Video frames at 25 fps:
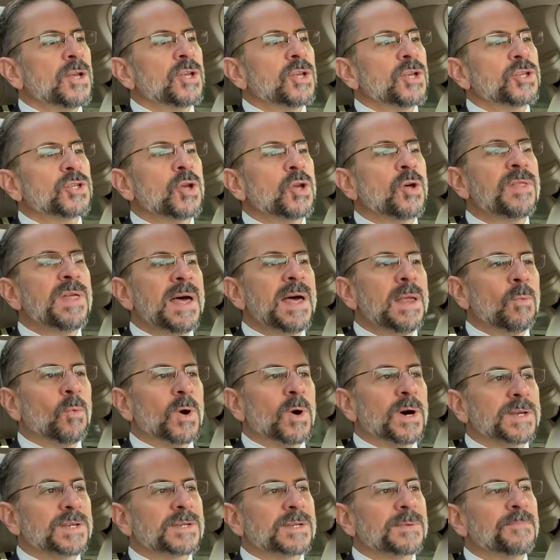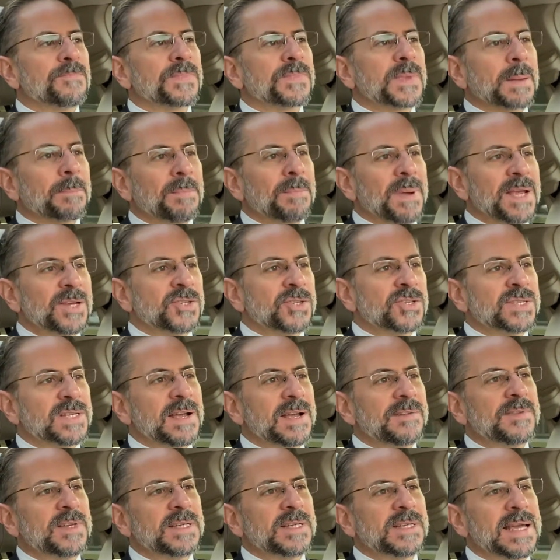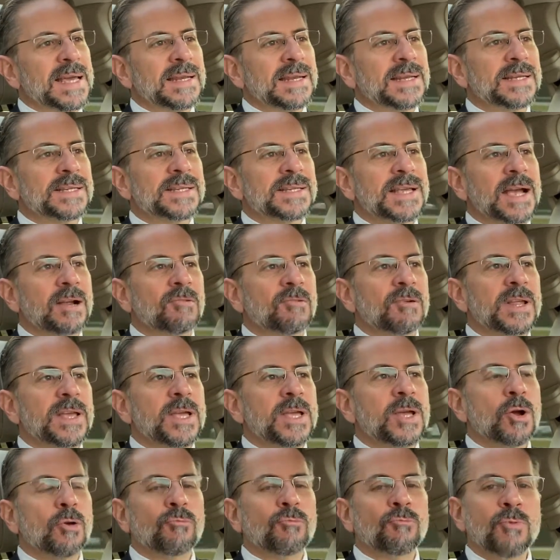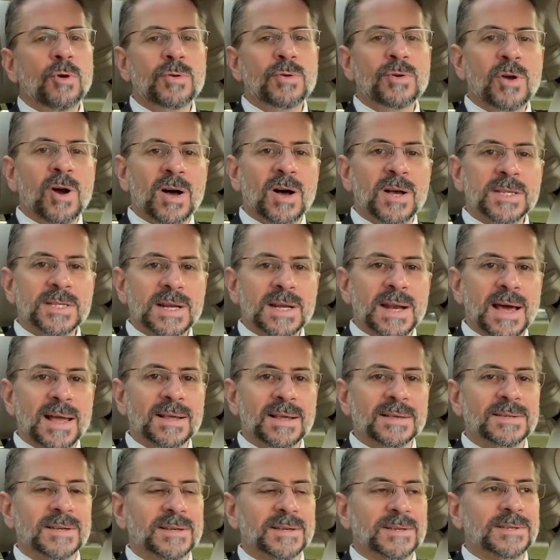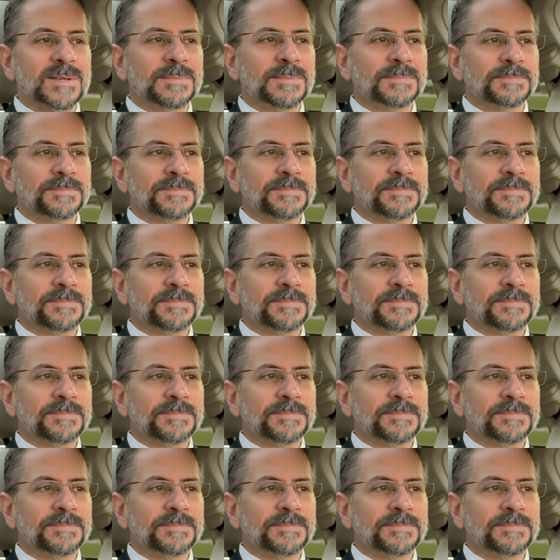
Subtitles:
So then what? Patient safety, data integrity, root cause analysis.